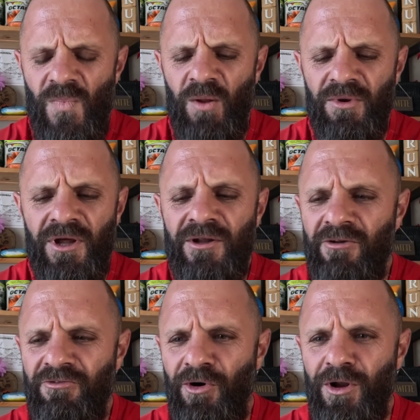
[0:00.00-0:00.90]
but they
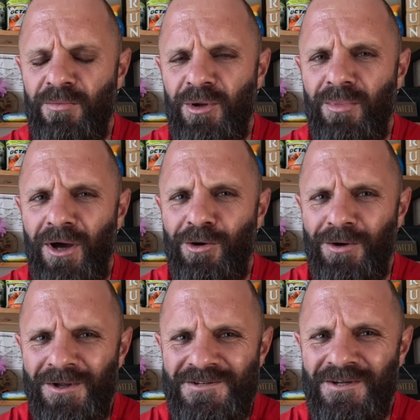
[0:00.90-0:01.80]
don't follow me back
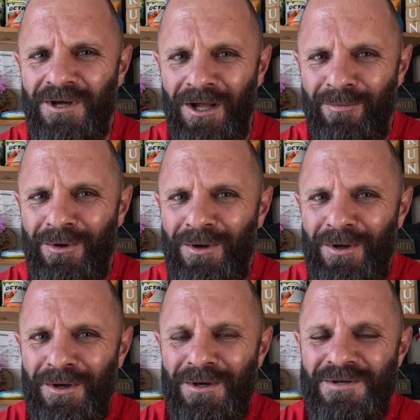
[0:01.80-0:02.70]
on Instagram.
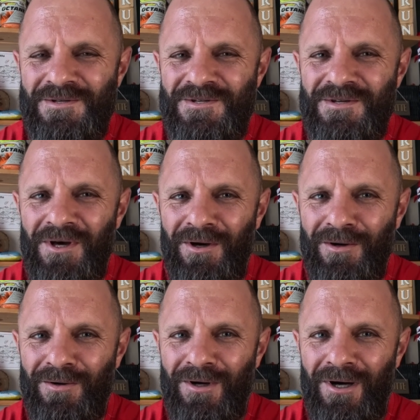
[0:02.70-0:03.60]

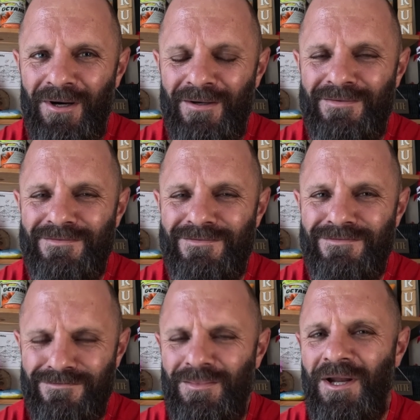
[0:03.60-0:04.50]
So,
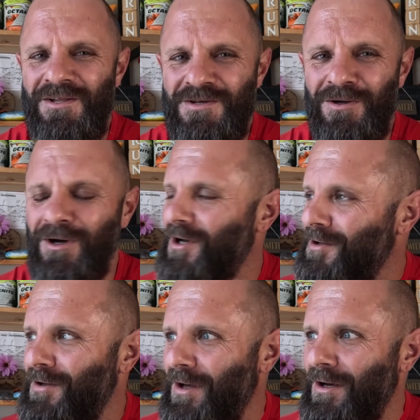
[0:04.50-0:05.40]
but it's okay.
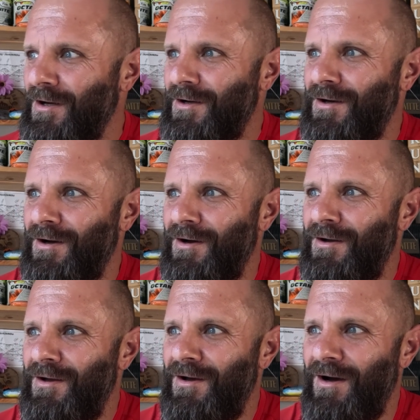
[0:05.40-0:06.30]

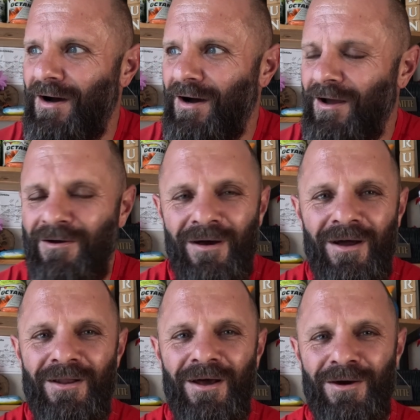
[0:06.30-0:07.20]

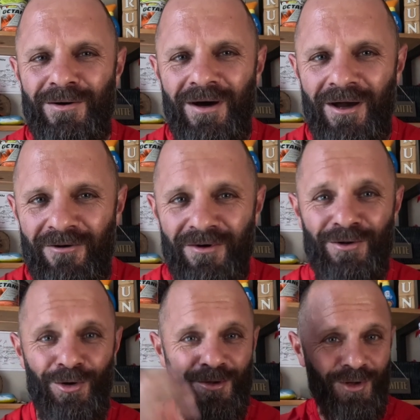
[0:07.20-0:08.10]
I know I haven't
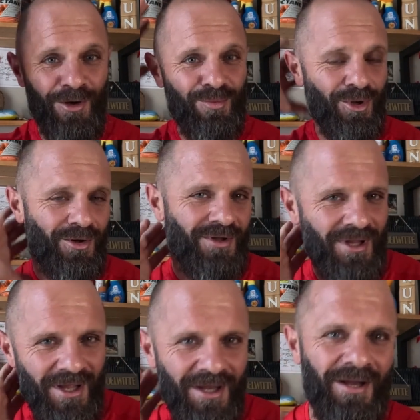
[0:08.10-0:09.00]
got long blonde
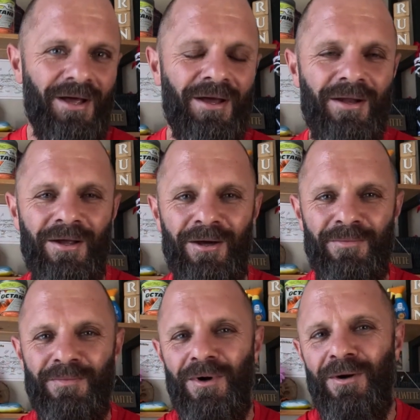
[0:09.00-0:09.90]
hair, and
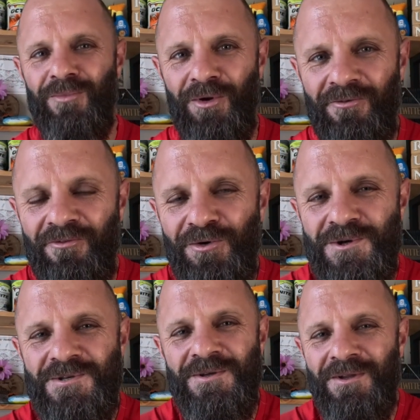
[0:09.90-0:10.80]
I'm not
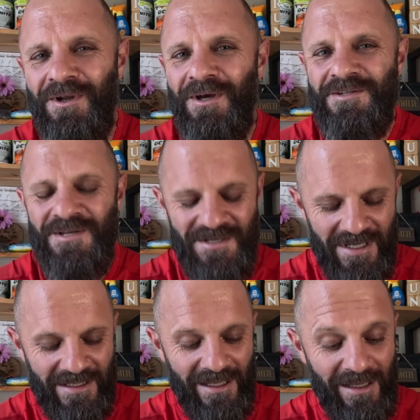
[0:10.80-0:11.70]
first in the races.
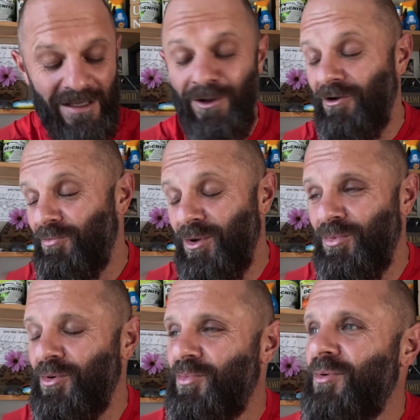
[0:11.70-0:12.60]
And a lot of
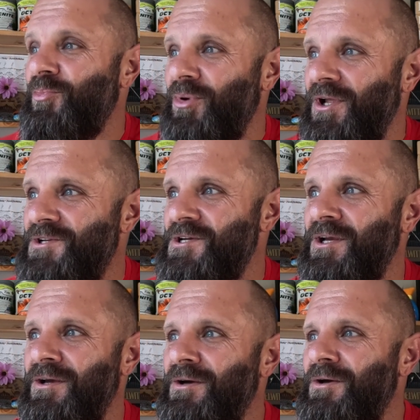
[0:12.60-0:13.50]
people have been
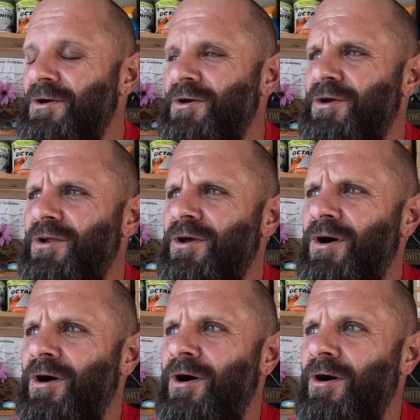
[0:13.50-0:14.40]
preaching,
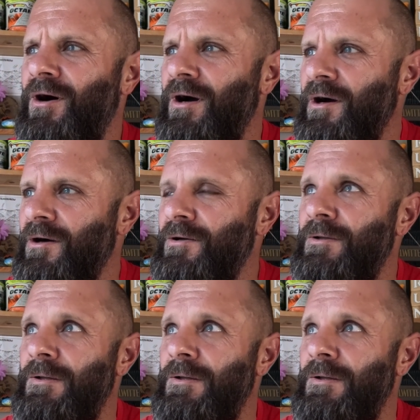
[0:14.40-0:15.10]
no,